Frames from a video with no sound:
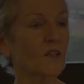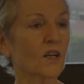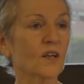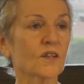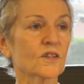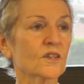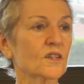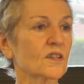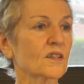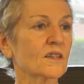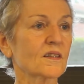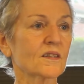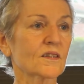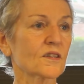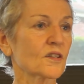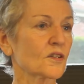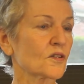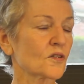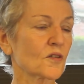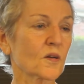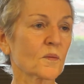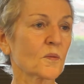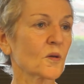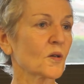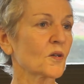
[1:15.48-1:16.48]
don't
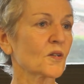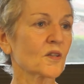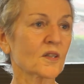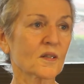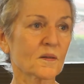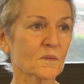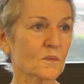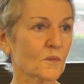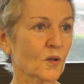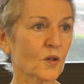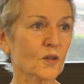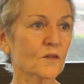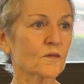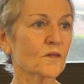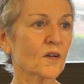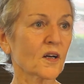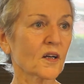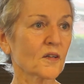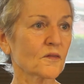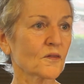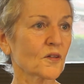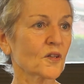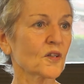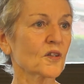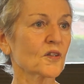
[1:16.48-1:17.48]
distribute
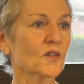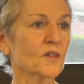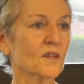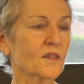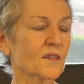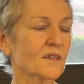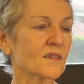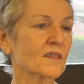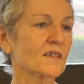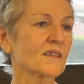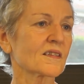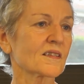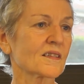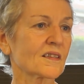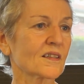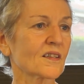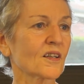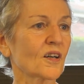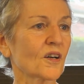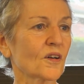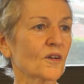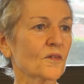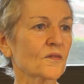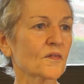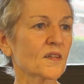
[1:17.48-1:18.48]
modified versions
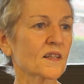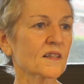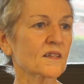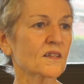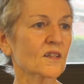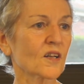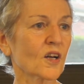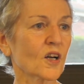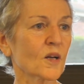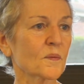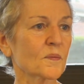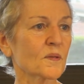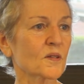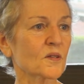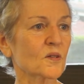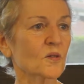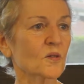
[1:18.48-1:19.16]
of this open